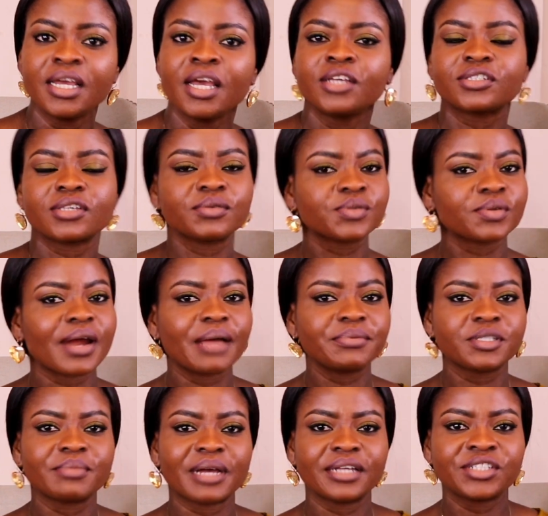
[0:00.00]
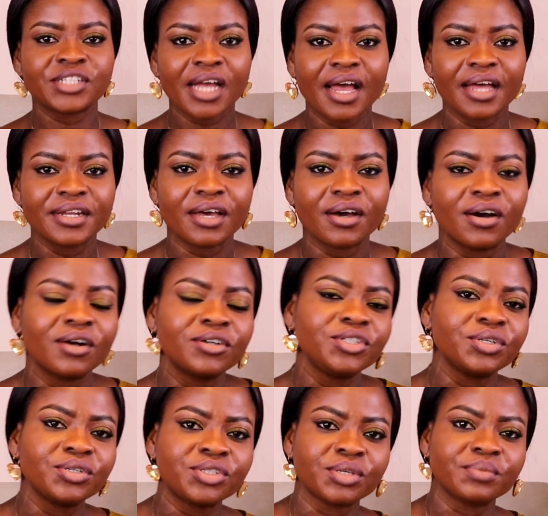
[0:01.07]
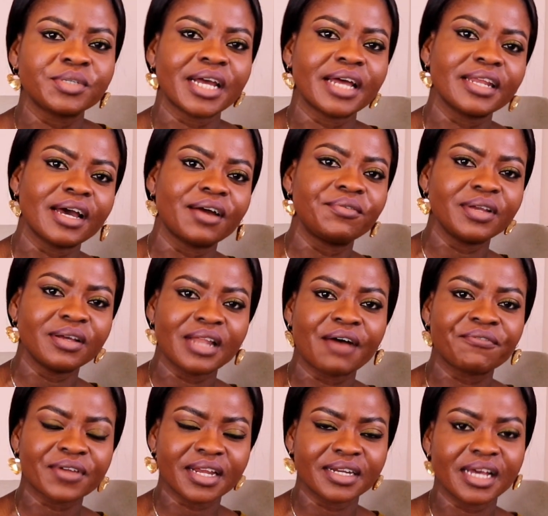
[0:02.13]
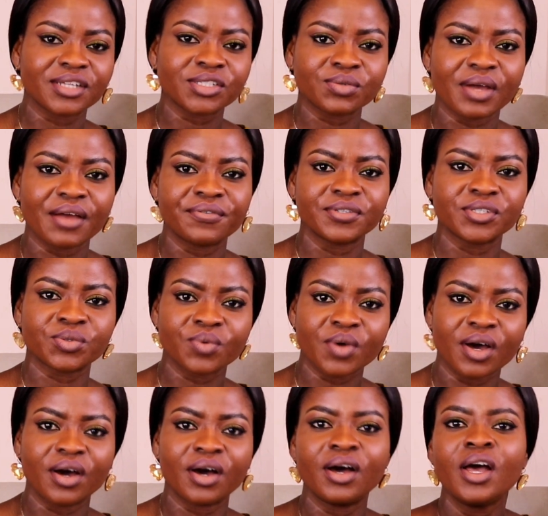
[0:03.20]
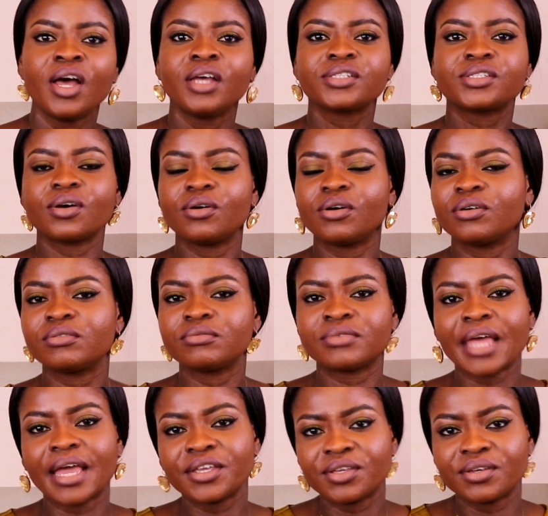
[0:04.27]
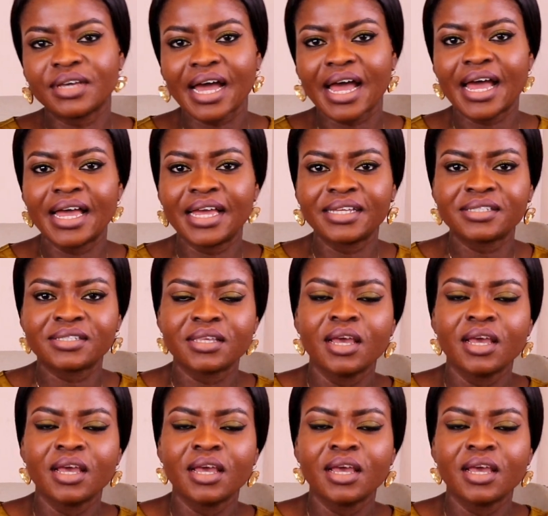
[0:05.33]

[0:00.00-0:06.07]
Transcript: Subscribe to my channel, YouTube channel, Real African Housewife as well. So thank you guys.